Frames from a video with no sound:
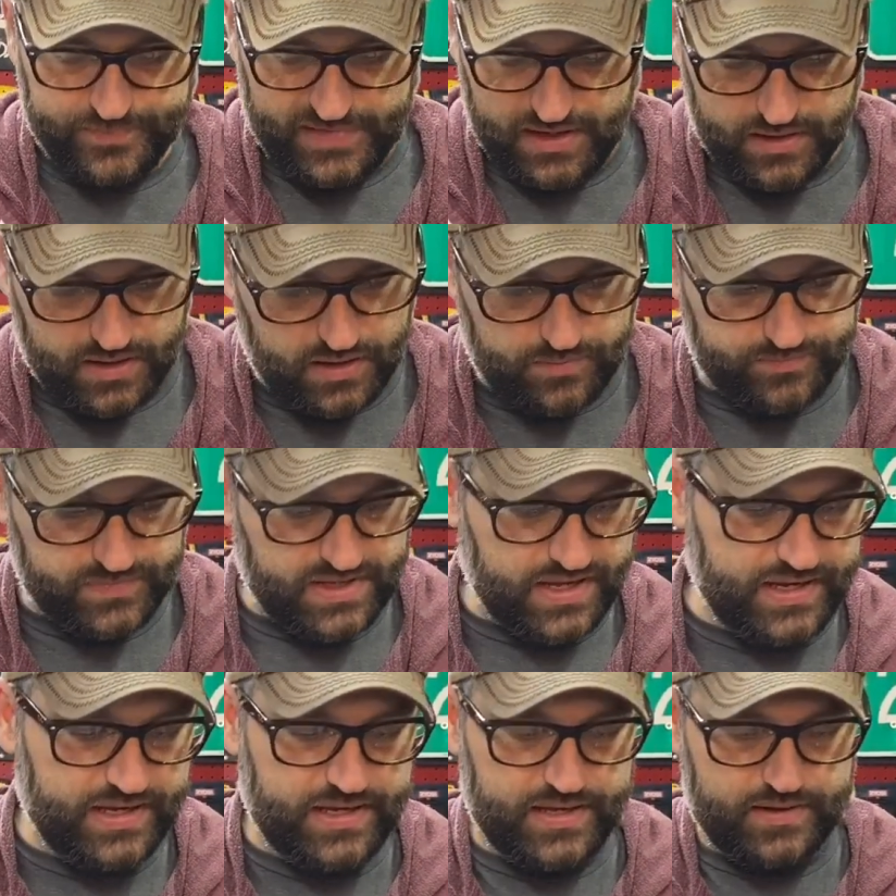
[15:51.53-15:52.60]
Um, and
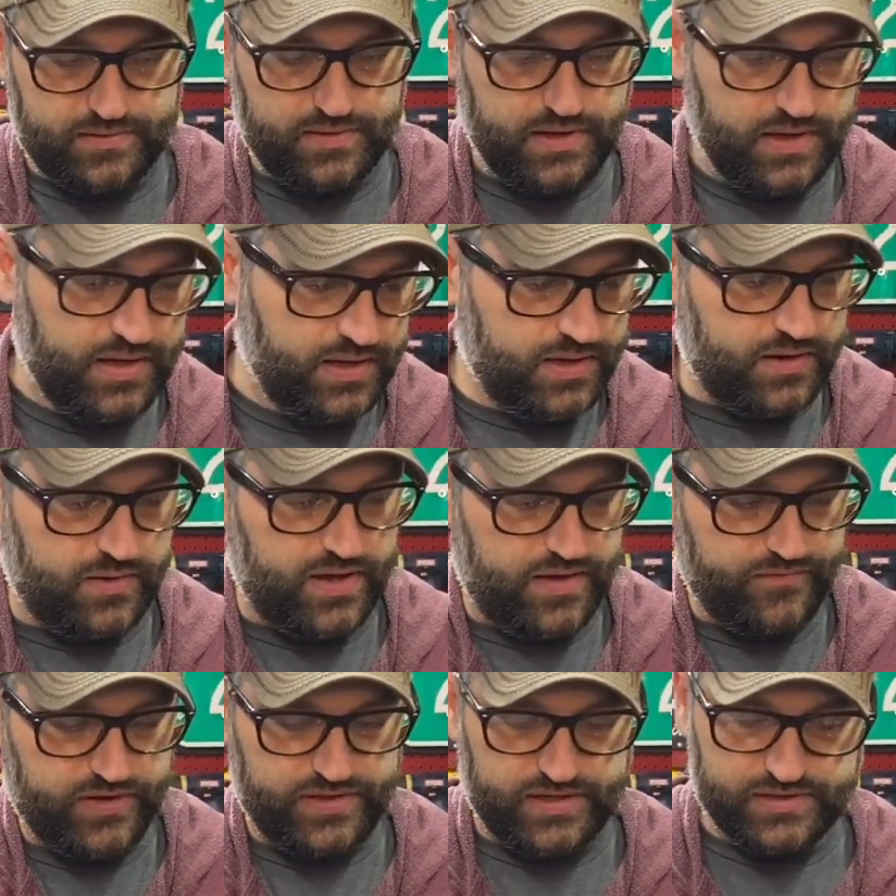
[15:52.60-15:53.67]
again, you know,
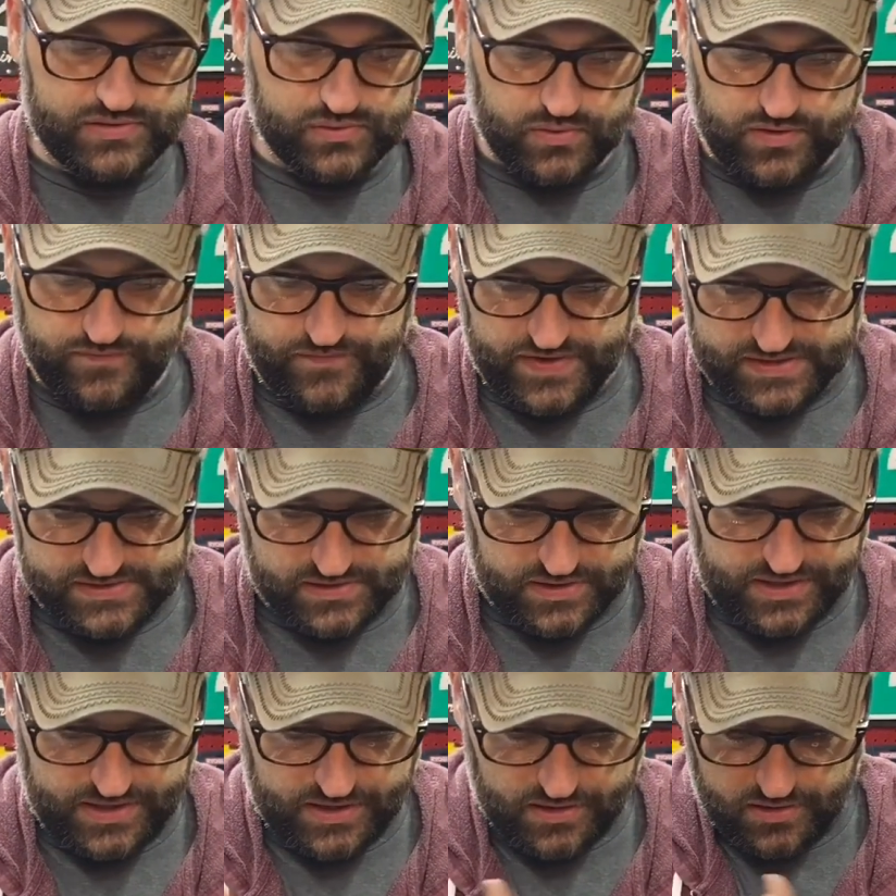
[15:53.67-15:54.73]
everything sort of fits on
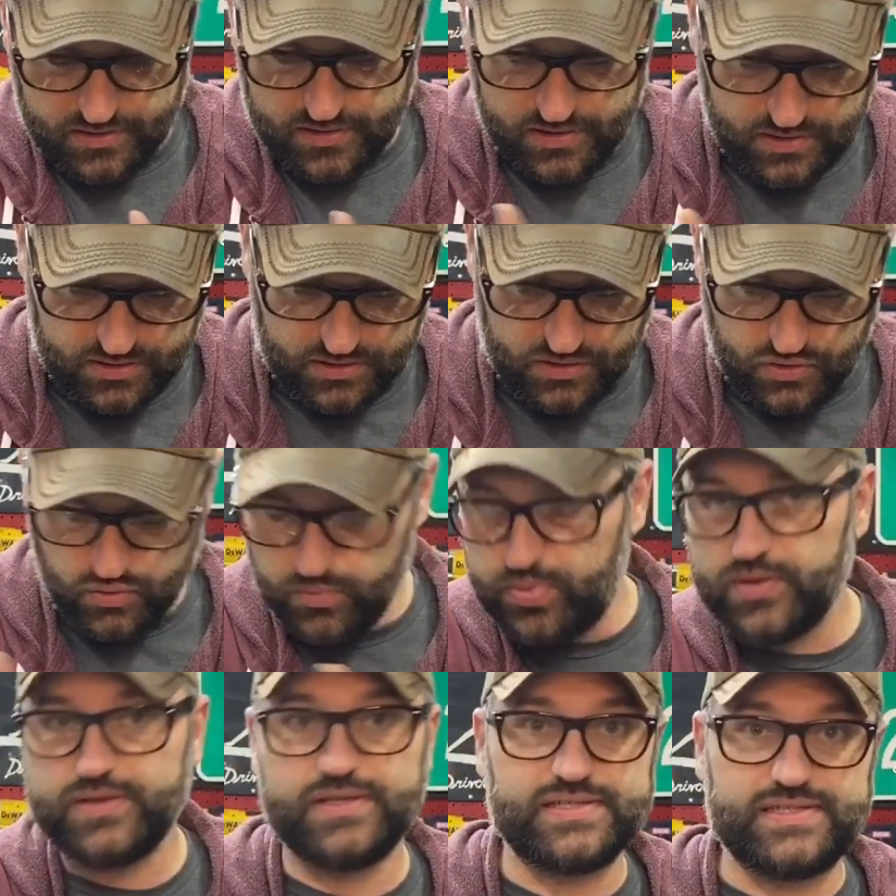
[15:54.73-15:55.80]
here. You
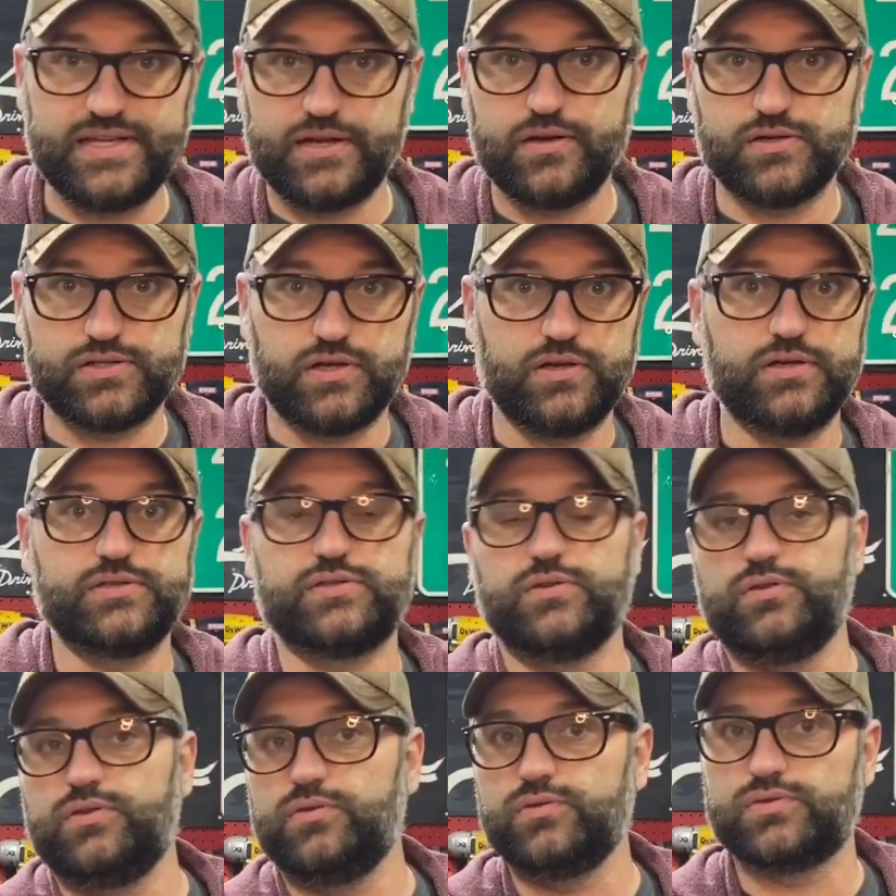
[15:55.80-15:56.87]
put the stickers on, so
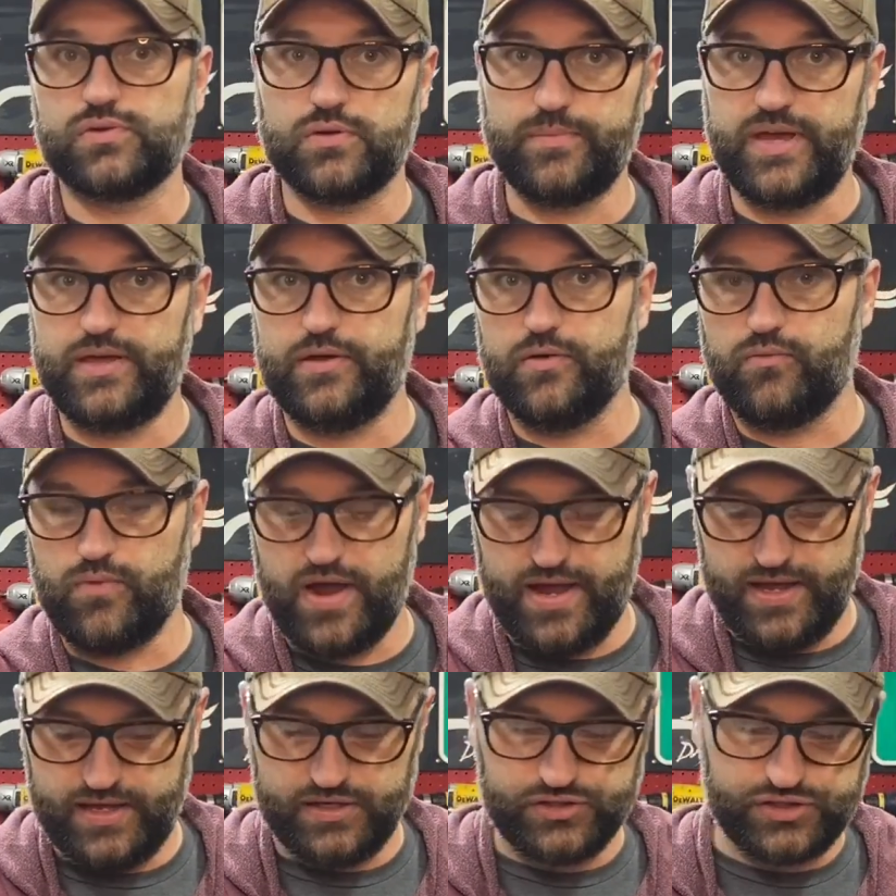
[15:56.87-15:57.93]
you sort of make your
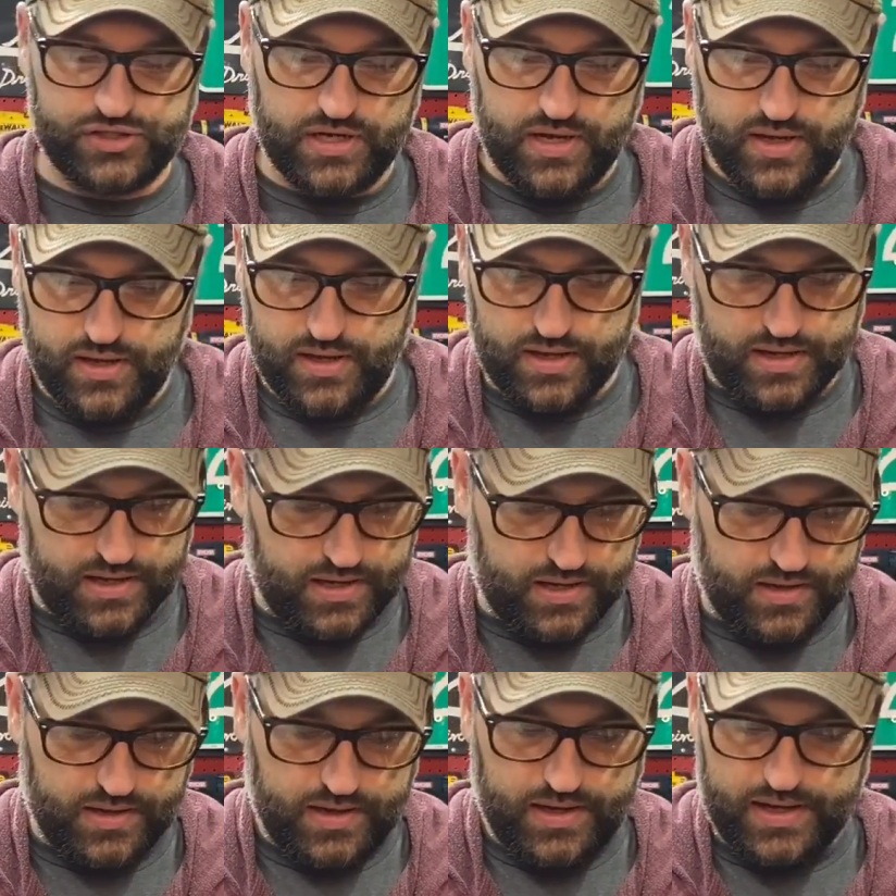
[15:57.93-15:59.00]
range. Uh,
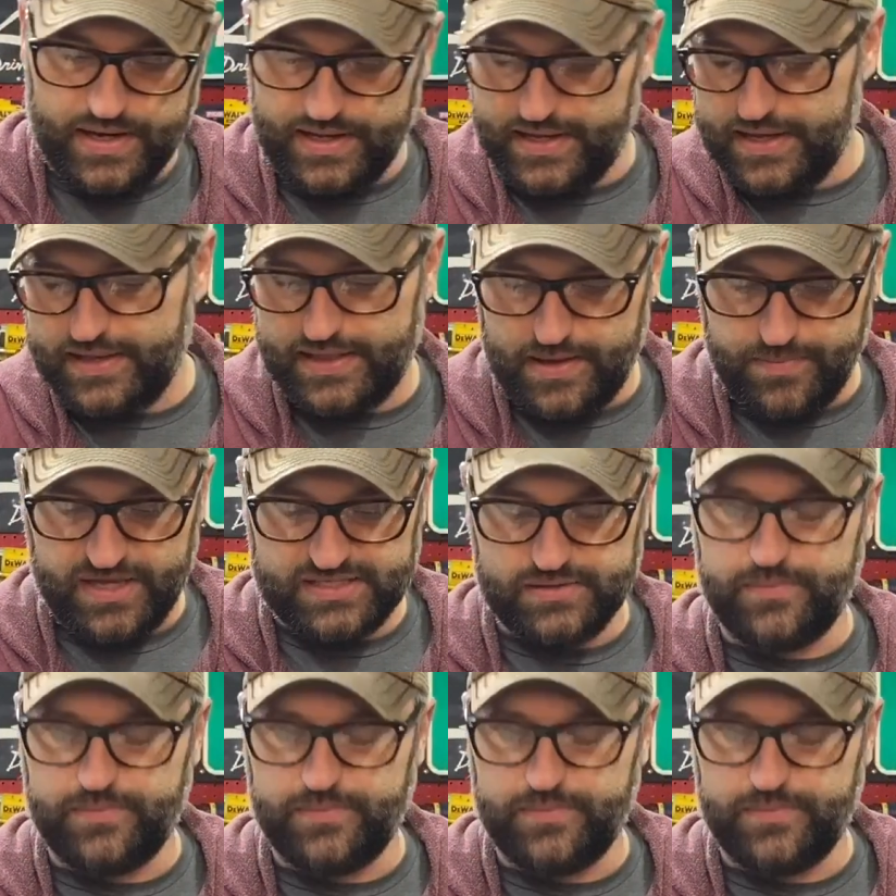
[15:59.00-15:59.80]
and again, they mix and